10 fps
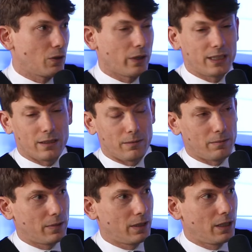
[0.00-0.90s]
You can
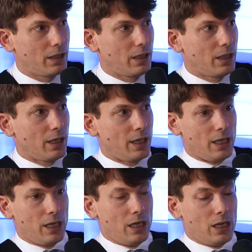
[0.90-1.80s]
measure in work
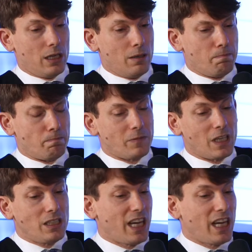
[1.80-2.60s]
hours how long it took before.